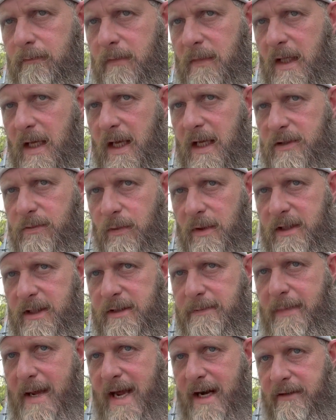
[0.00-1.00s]
That's what these
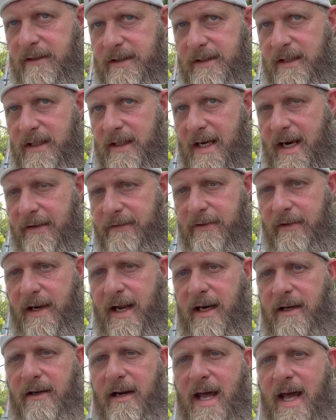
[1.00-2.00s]
batteries did after
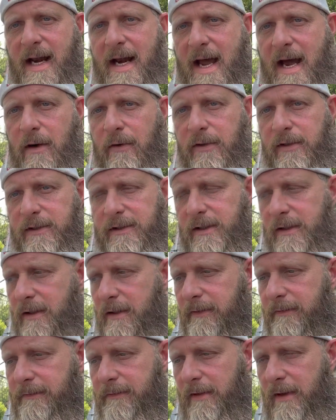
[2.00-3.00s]
8 or 9 hours
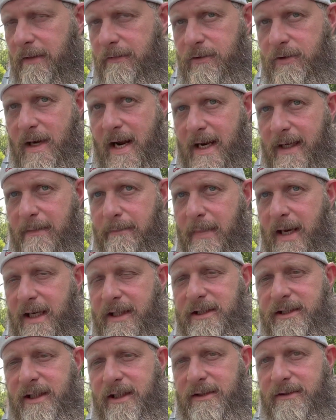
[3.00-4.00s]
of dragging
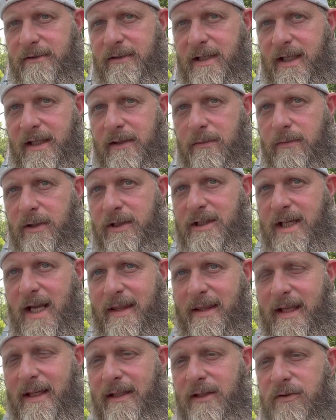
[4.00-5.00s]
baits yesterday, which I
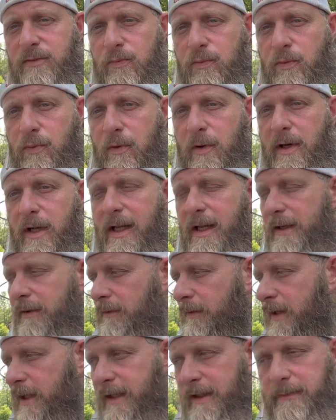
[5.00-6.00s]
think is
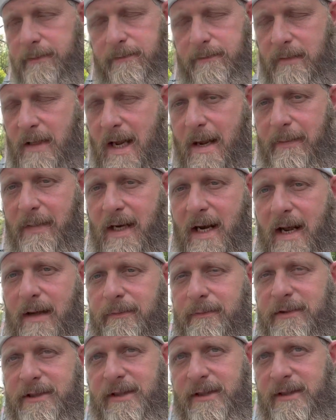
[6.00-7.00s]
really, I mean,
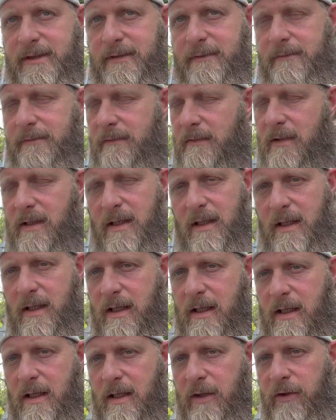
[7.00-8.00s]
I'm just
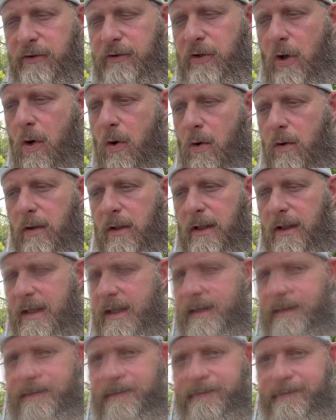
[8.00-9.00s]
totally
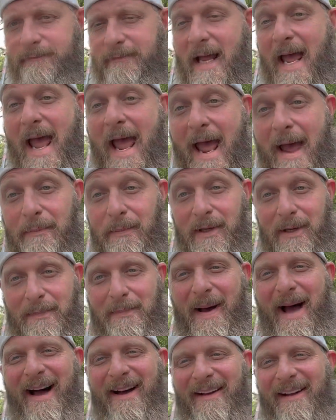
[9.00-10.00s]
happy
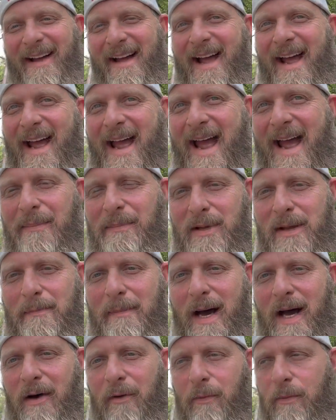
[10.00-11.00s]

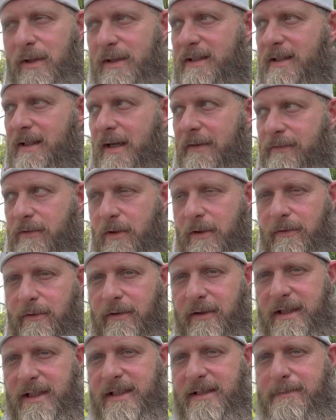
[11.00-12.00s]
about what's left
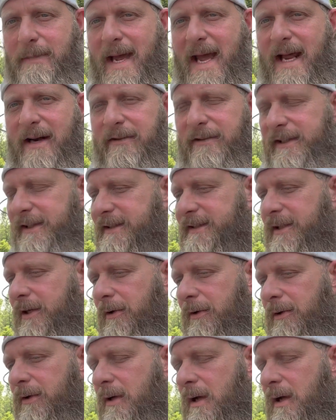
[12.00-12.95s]
over in these batteries. So